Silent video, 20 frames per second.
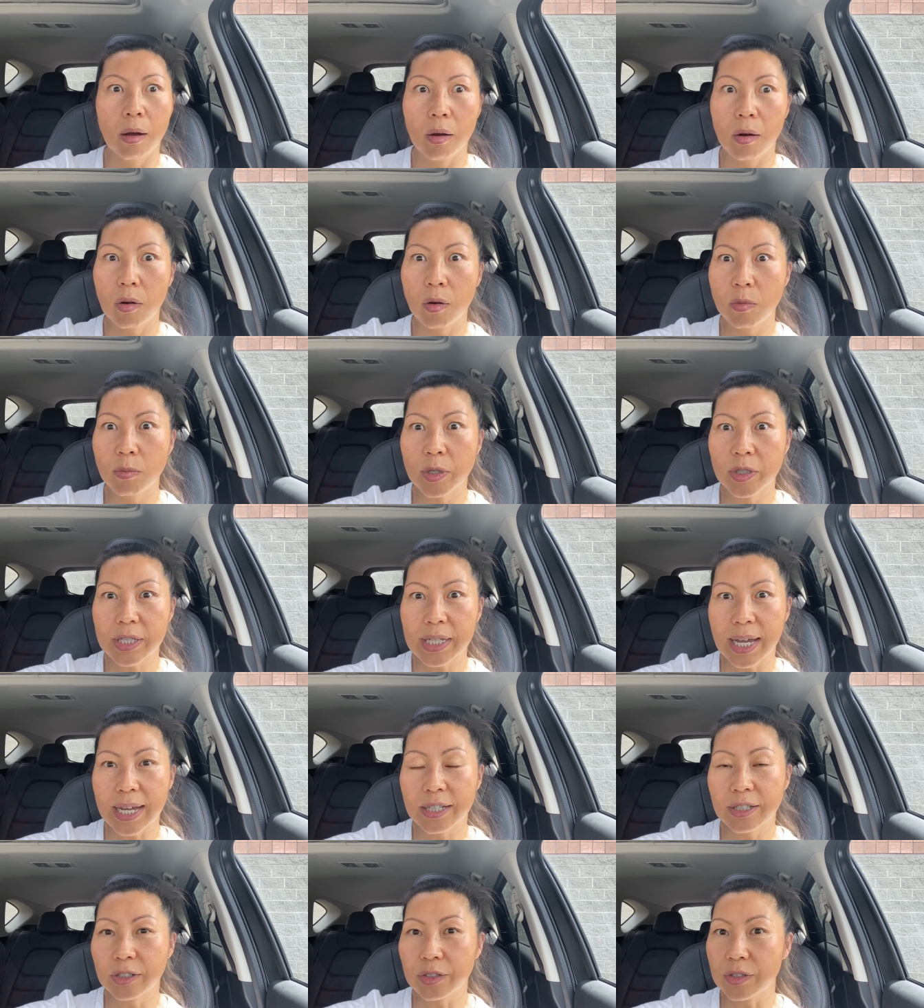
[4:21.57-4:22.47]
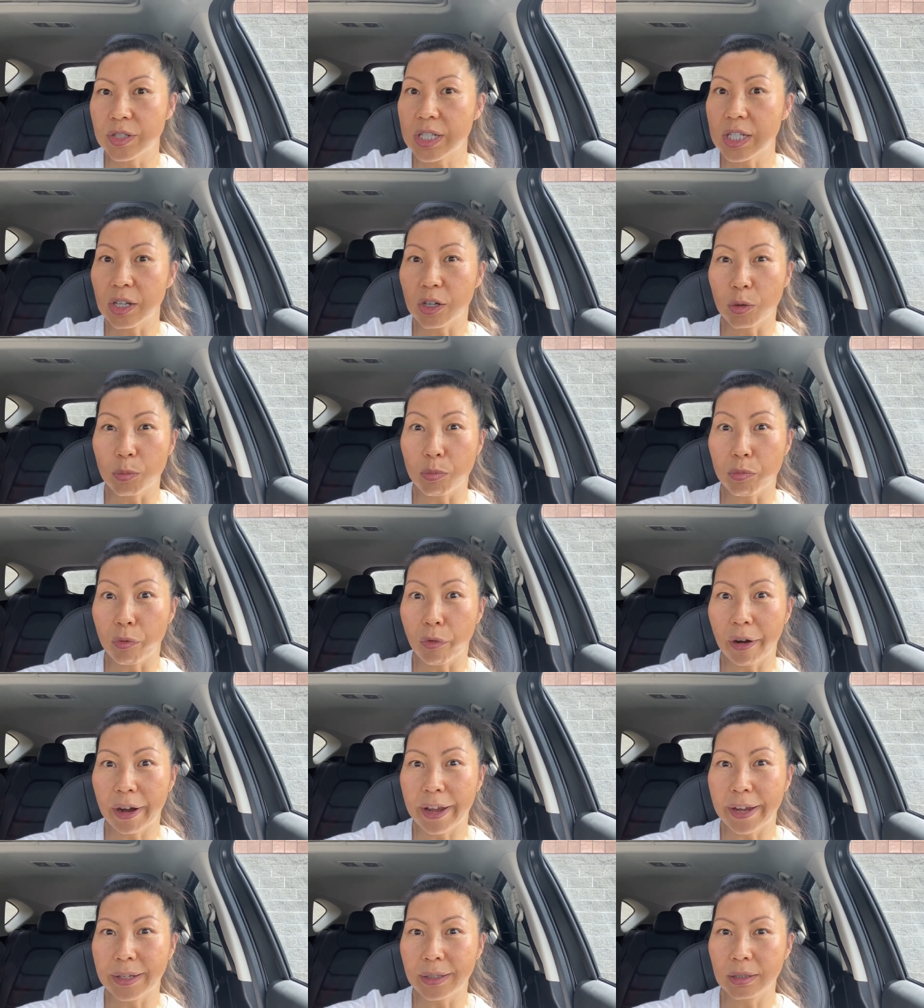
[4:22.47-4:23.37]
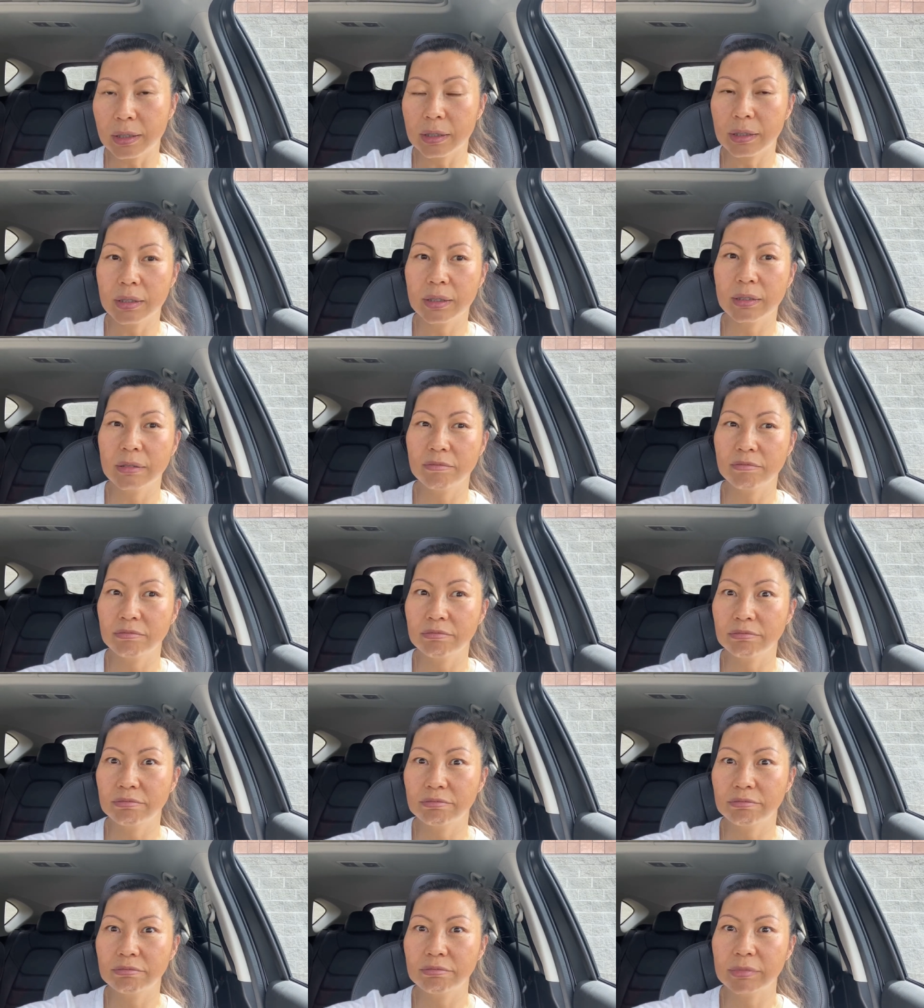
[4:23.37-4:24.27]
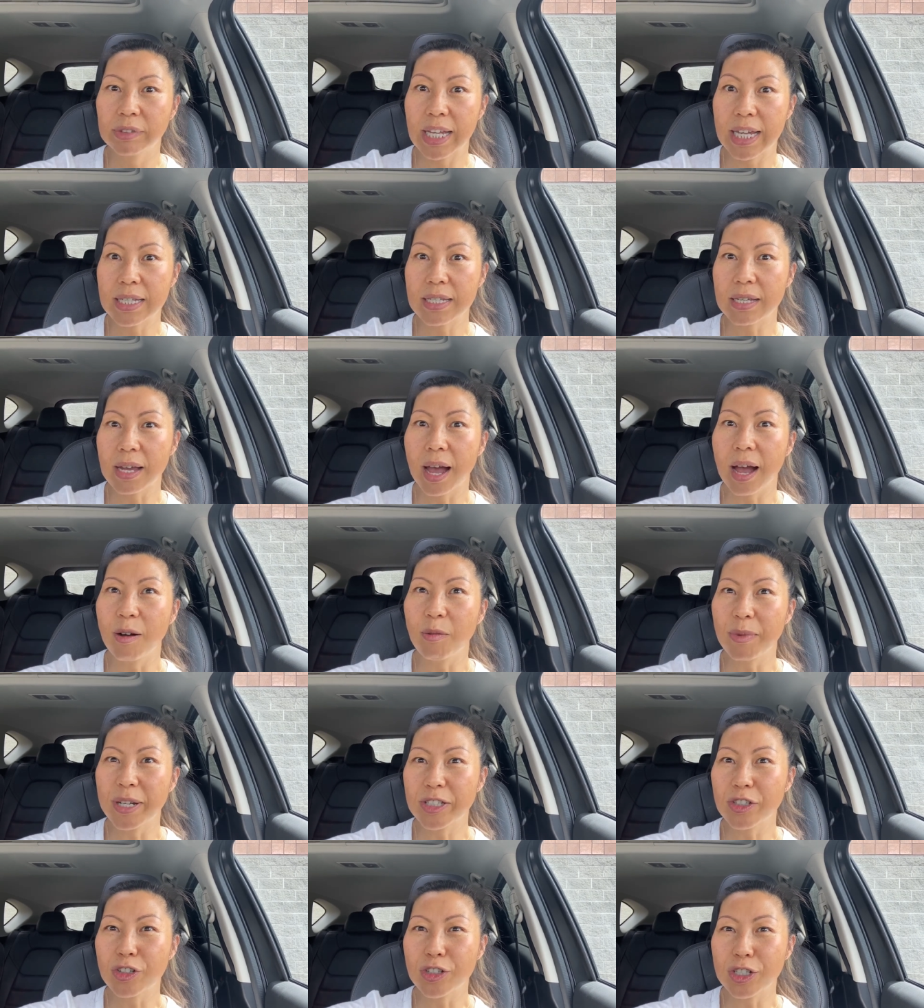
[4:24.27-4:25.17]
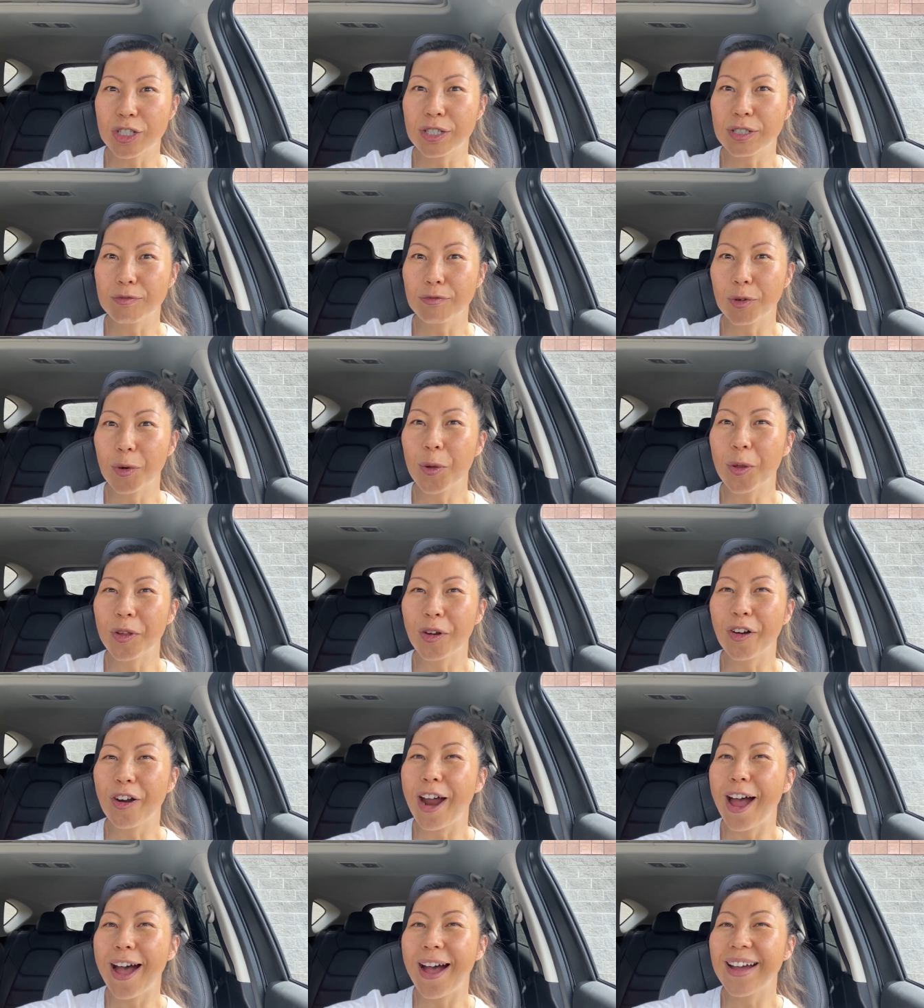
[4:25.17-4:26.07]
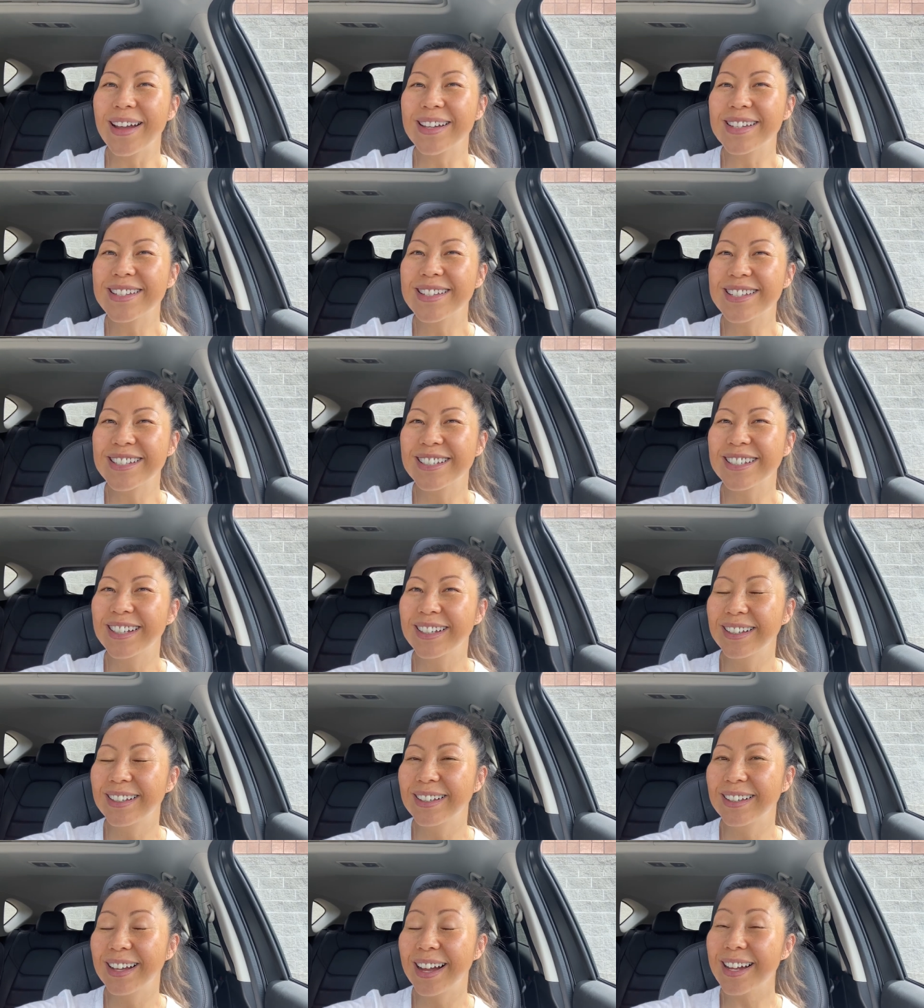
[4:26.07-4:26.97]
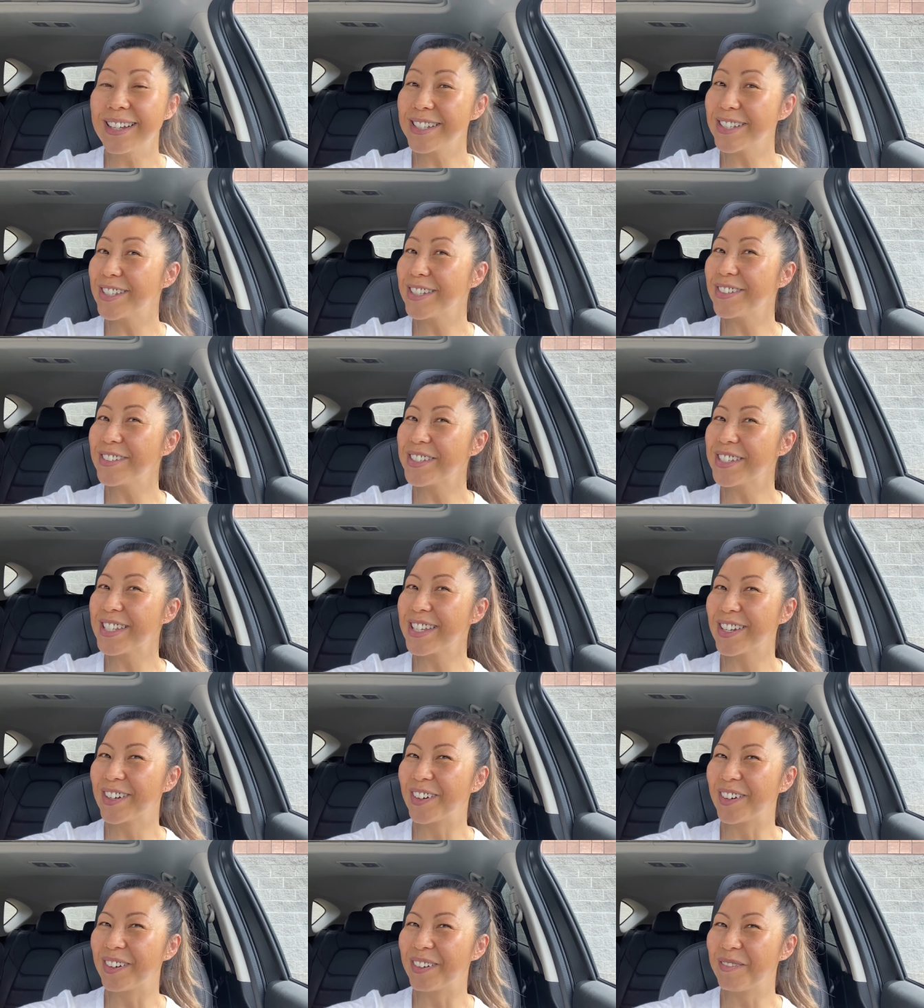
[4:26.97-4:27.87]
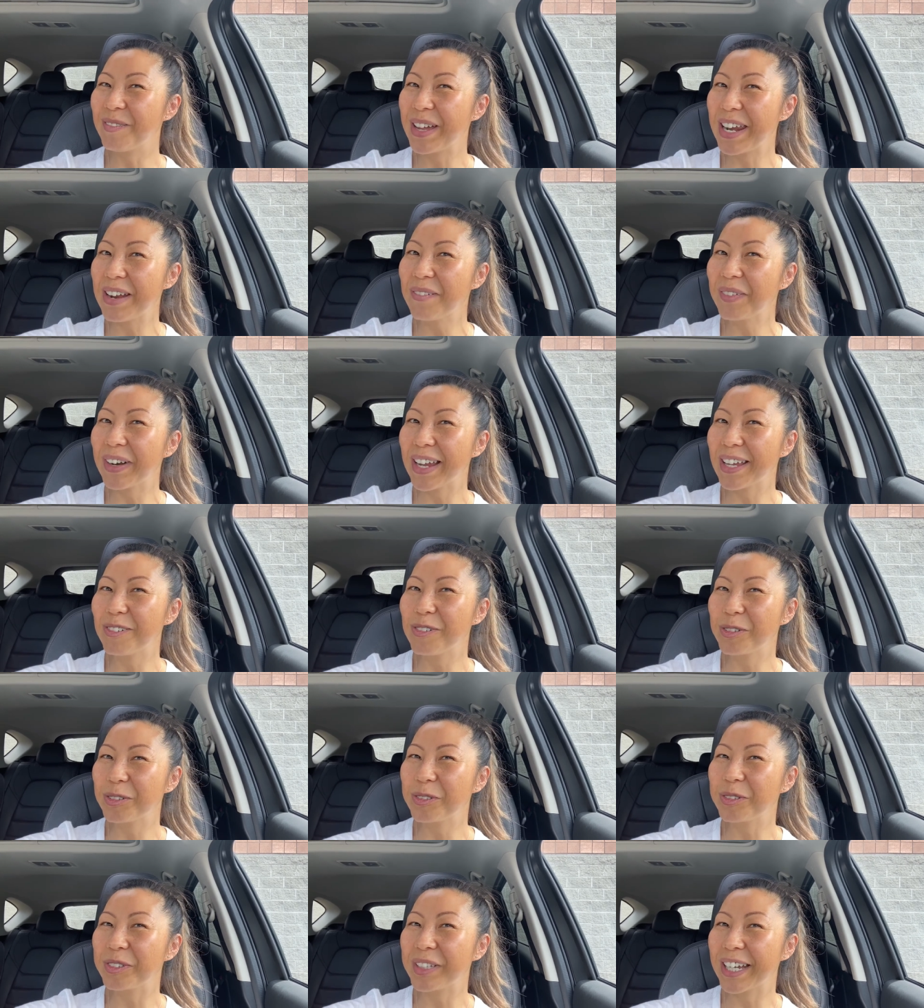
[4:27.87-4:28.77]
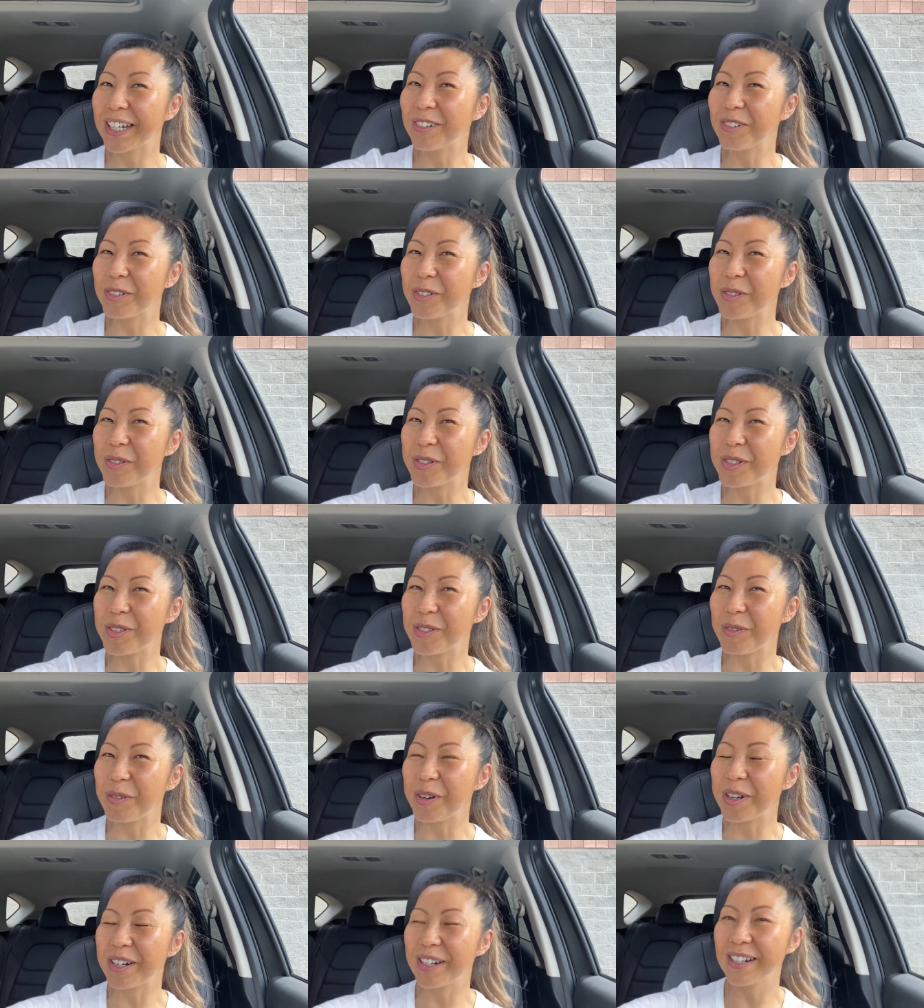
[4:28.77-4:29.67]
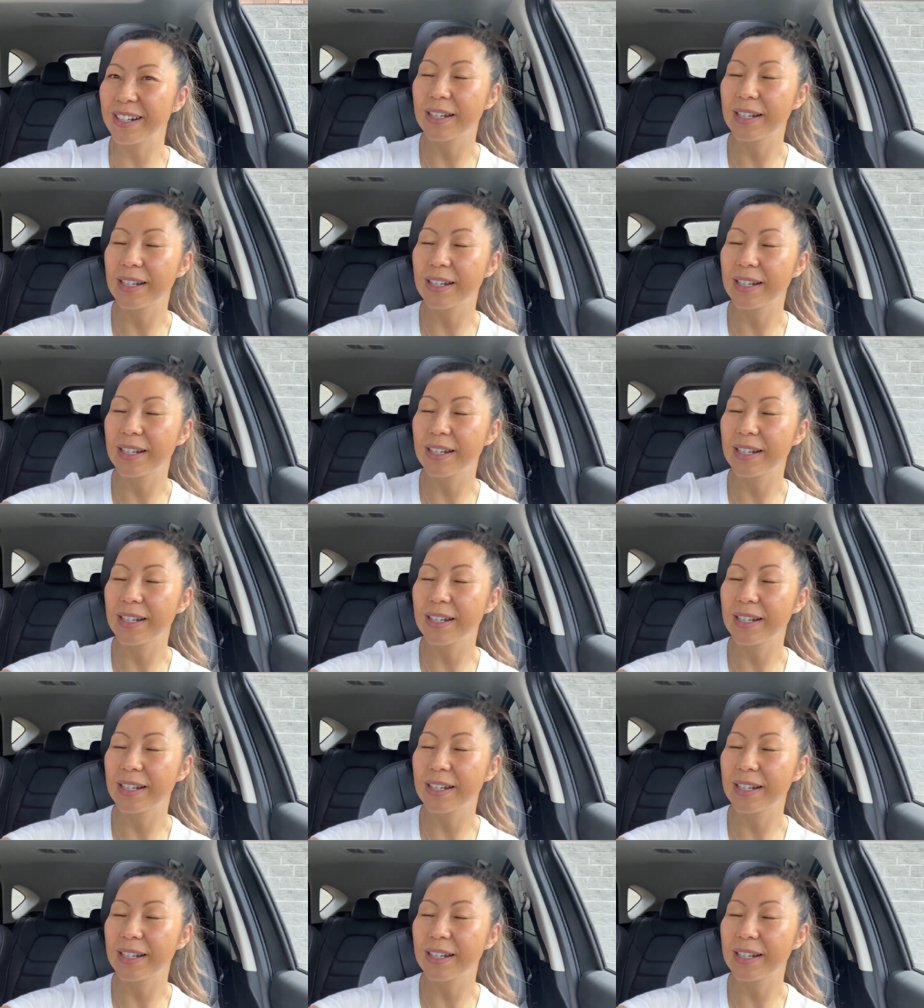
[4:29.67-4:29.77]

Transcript: Almost I could see her brain. That's how much she rolled her eyes. I still see her whenever I go to that grocery store.